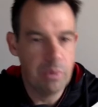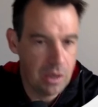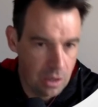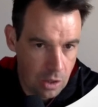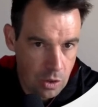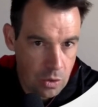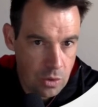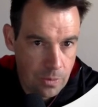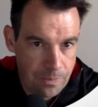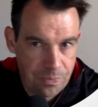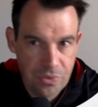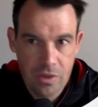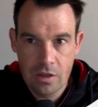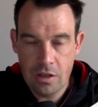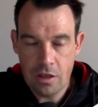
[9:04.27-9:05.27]
below.
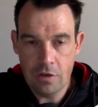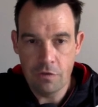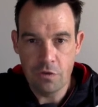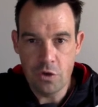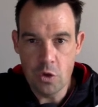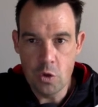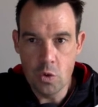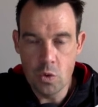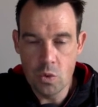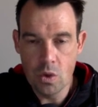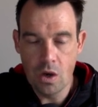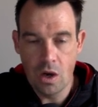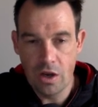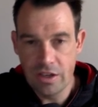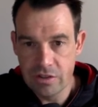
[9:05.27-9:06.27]
If you
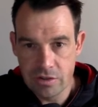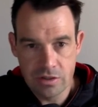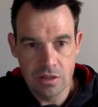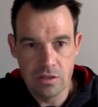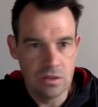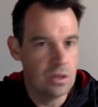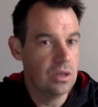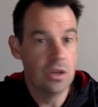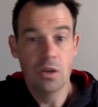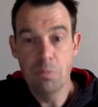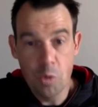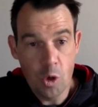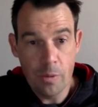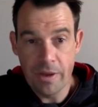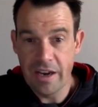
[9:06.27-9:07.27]
are interested to learn
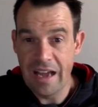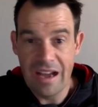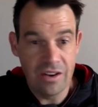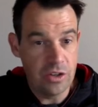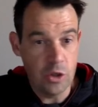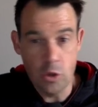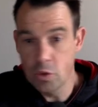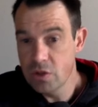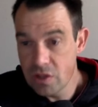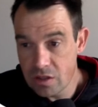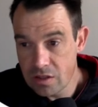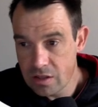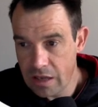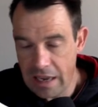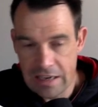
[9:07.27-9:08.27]
more about how to use
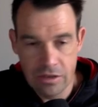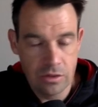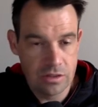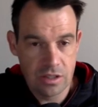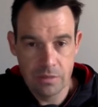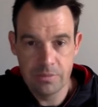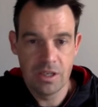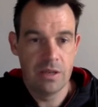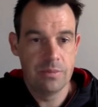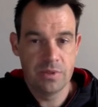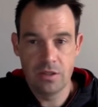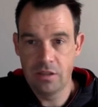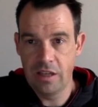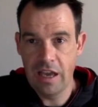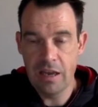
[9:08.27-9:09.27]
it, I know sometimes
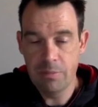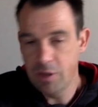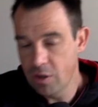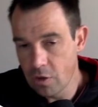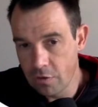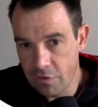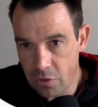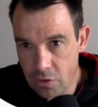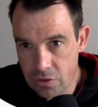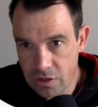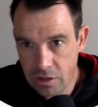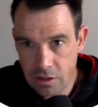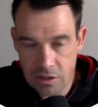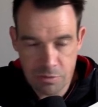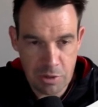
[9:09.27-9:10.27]
it can be
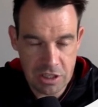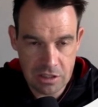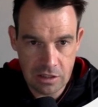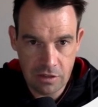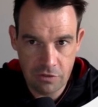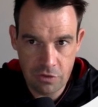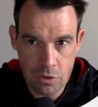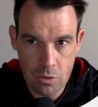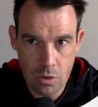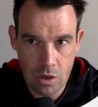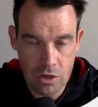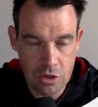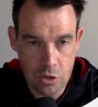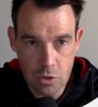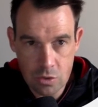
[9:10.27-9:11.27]
confusing, especially if you
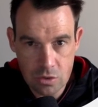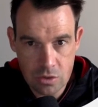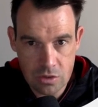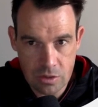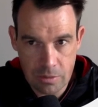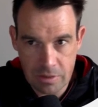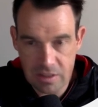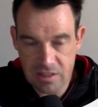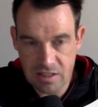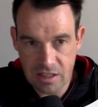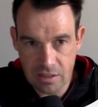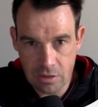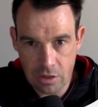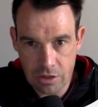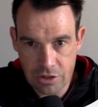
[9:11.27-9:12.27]
are new to some of these
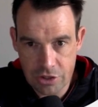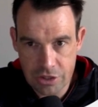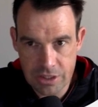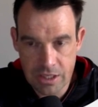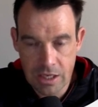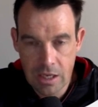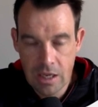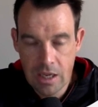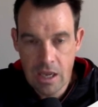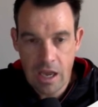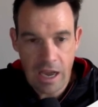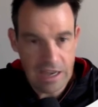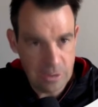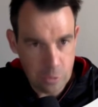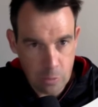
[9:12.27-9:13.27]
technologies.
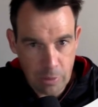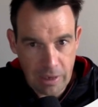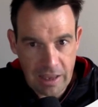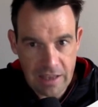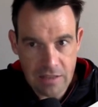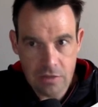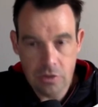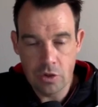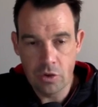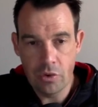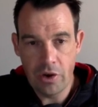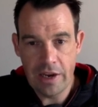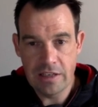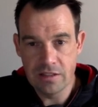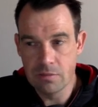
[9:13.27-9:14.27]
I do plan to
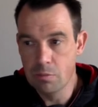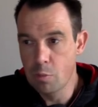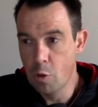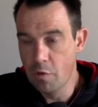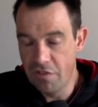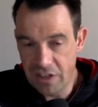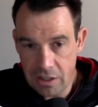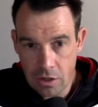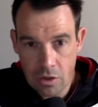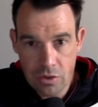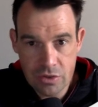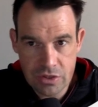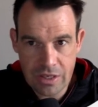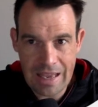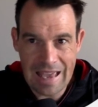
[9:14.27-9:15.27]
create more
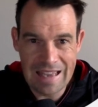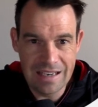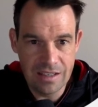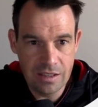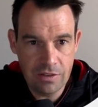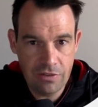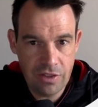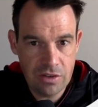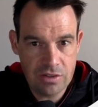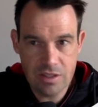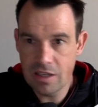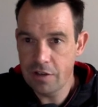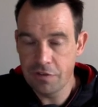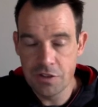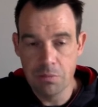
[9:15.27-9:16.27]
videos, and if there is
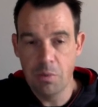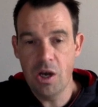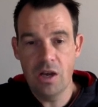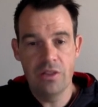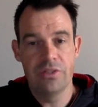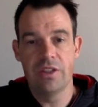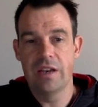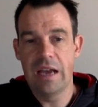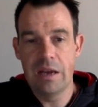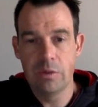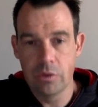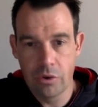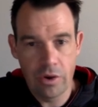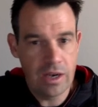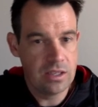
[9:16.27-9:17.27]
enough demand, then I'll
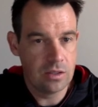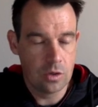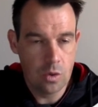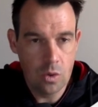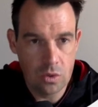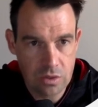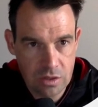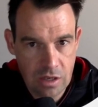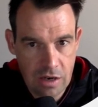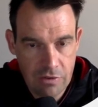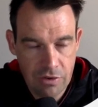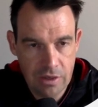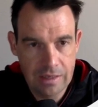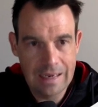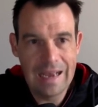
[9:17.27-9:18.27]
create a course
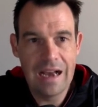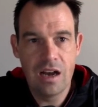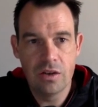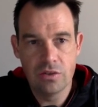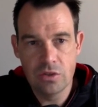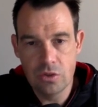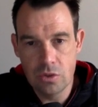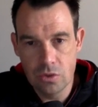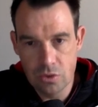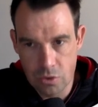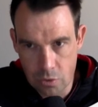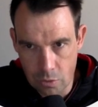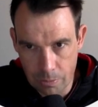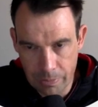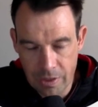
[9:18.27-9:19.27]
covering how to use
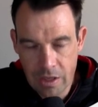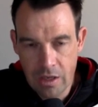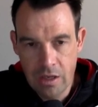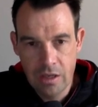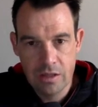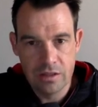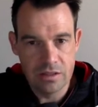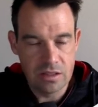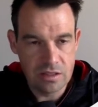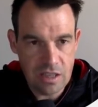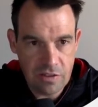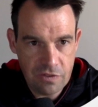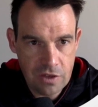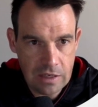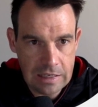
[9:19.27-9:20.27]
Zoom. This is
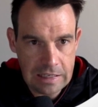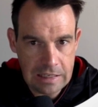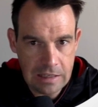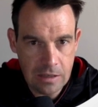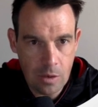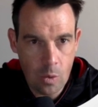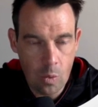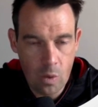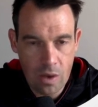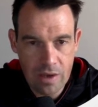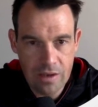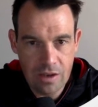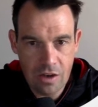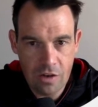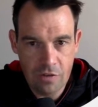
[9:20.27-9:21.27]
definitely
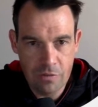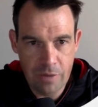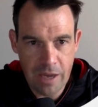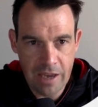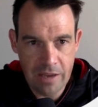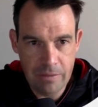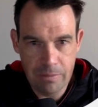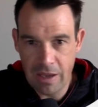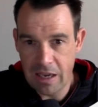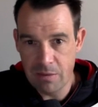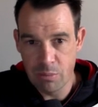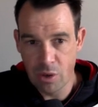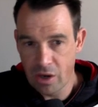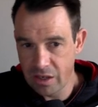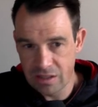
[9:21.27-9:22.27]
one of my main
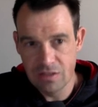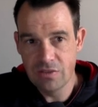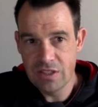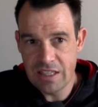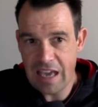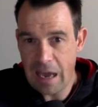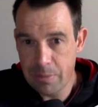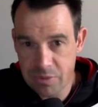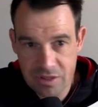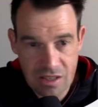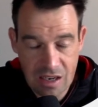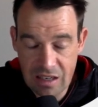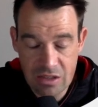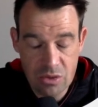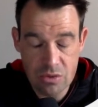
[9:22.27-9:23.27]
productivity apps
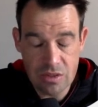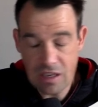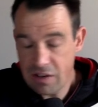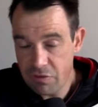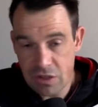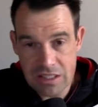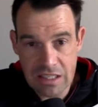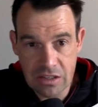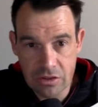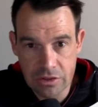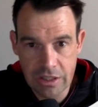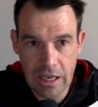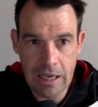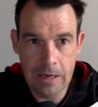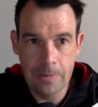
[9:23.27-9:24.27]
that I use every single
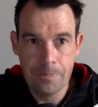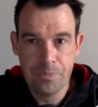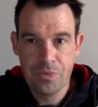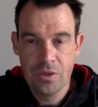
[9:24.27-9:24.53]
day.